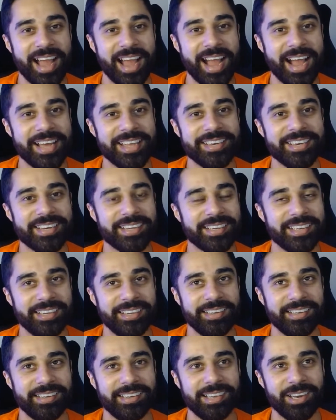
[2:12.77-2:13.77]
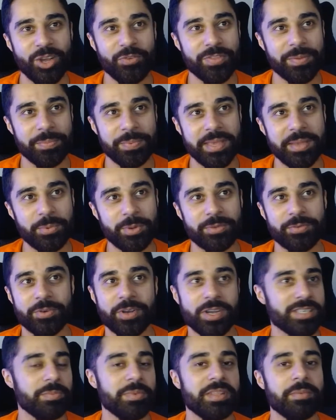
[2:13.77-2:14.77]
And a lot of the people who've
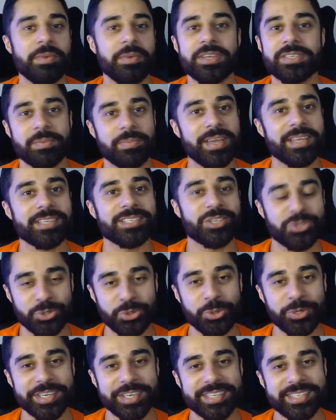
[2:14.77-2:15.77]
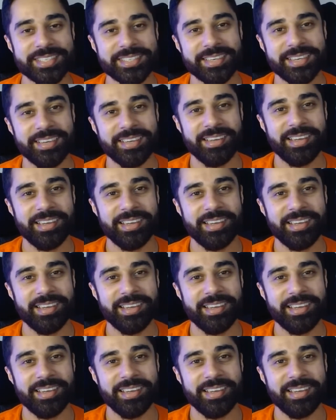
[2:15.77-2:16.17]
got some of the most amazing stories,